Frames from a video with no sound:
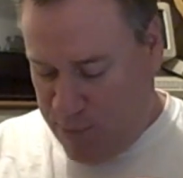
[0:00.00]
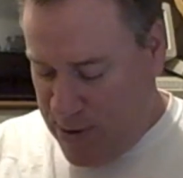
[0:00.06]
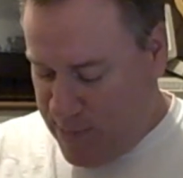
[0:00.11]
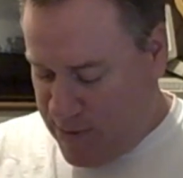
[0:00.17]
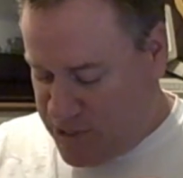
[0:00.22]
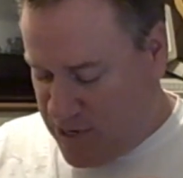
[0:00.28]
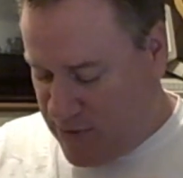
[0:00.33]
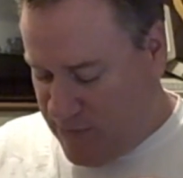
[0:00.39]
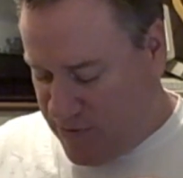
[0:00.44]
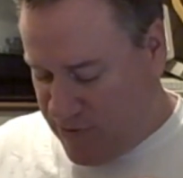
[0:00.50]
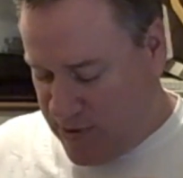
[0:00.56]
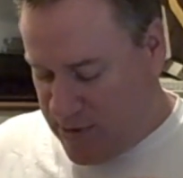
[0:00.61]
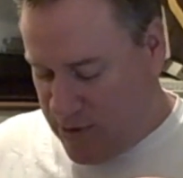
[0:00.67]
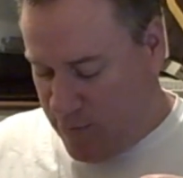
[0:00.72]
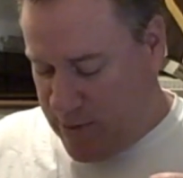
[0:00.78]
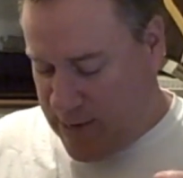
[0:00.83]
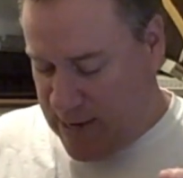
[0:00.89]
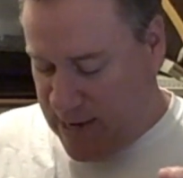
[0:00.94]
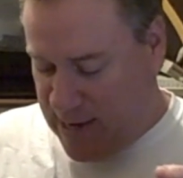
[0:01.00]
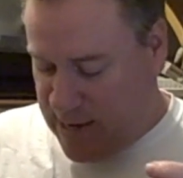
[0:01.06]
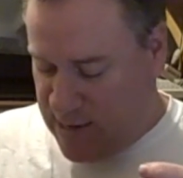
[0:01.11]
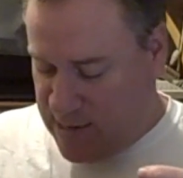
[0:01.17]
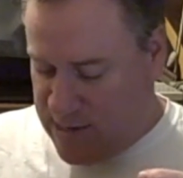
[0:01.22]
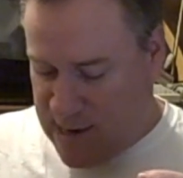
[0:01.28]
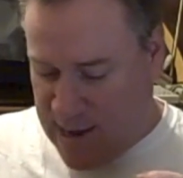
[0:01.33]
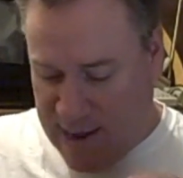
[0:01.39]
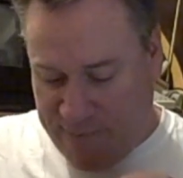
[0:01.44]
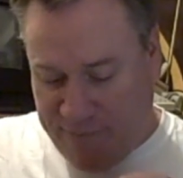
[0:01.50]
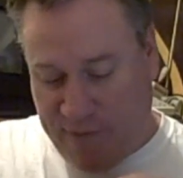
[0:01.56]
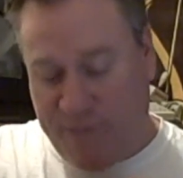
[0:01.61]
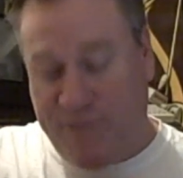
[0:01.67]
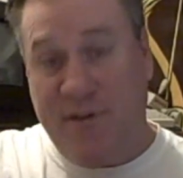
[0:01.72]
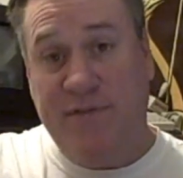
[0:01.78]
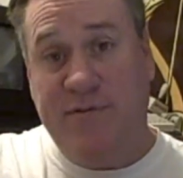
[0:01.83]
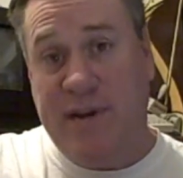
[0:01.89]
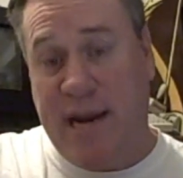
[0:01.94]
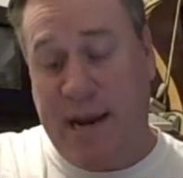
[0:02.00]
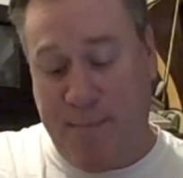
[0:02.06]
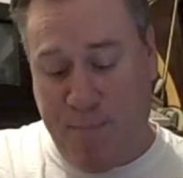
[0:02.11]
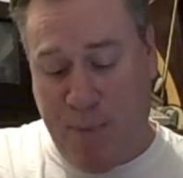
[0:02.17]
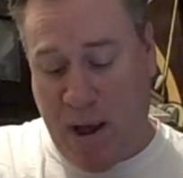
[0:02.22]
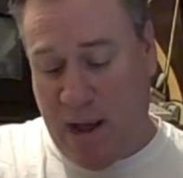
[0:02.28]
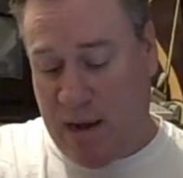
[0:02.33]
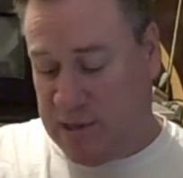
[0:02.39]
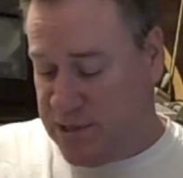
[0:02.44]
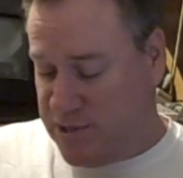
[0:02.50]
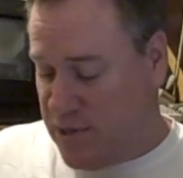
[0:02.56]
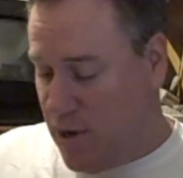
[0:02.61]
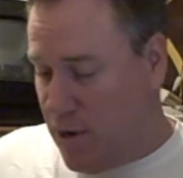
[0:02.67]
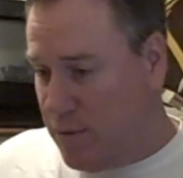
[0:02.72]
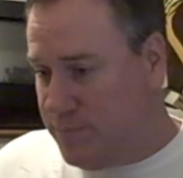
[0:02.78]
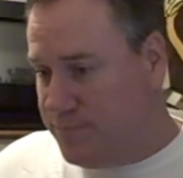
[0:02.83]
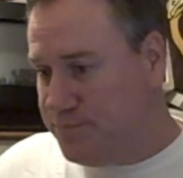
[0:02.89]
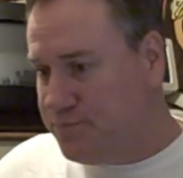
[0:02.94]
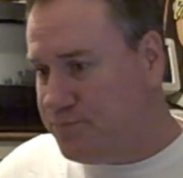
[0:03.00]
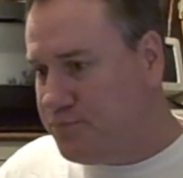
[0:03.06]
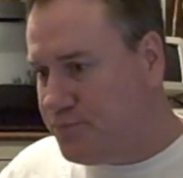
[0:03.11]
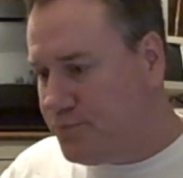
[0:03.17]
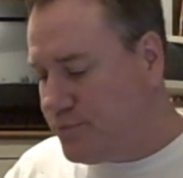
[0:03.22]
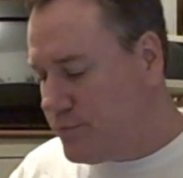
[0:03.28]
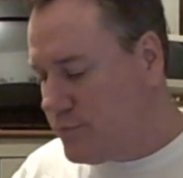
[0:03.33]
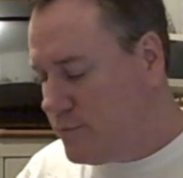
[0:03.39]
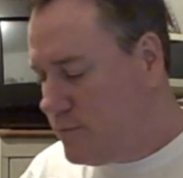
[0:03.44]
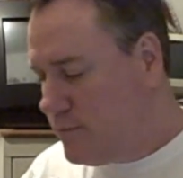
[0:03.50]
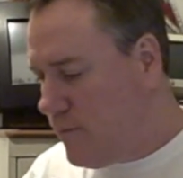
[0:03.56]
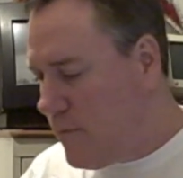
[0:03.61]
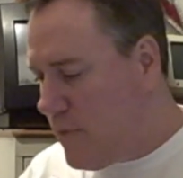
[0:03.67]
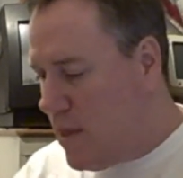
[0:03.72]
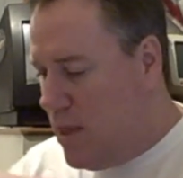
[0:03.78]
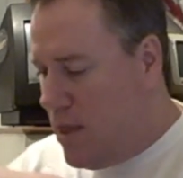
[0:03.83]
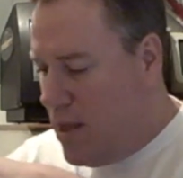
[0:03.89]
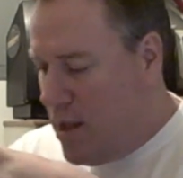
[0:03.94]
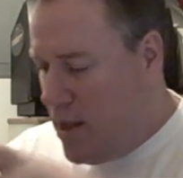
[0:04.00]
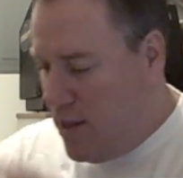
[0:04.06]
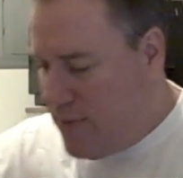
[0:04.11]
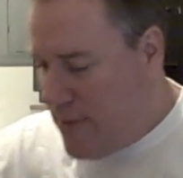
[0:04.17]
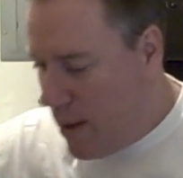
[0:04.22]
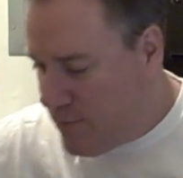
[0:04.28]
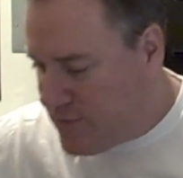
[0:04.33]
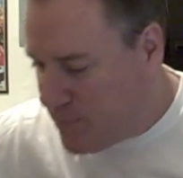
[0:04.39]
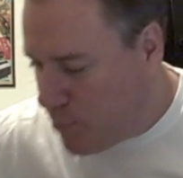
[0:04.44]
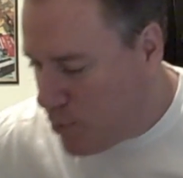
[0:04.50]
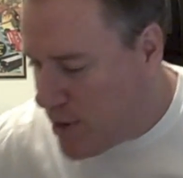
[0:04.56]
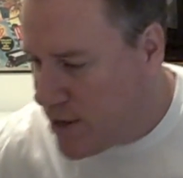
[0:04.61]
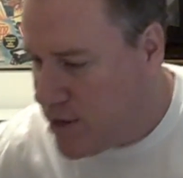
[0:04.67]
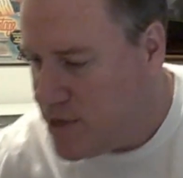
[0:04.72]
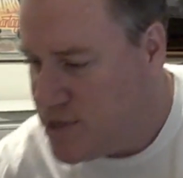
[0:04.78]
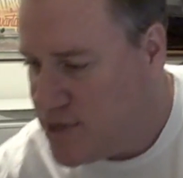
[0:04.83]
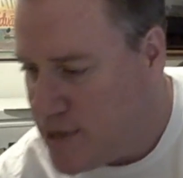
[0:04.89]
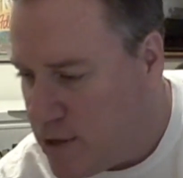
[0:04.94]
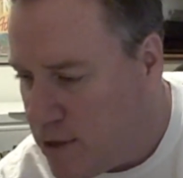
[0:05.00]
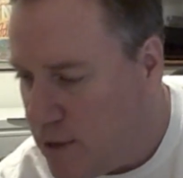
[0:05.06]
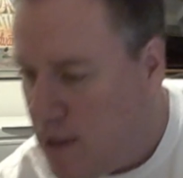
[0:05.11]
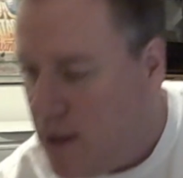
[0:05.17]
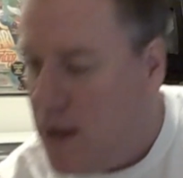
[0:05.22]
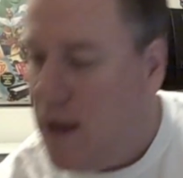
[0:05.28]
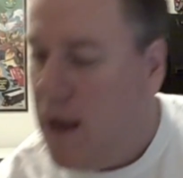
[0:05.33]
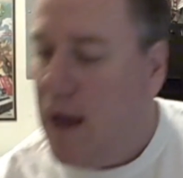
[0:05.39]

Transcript: pretty much everything that we needed for 15 bucks. So that was a pretty good deal.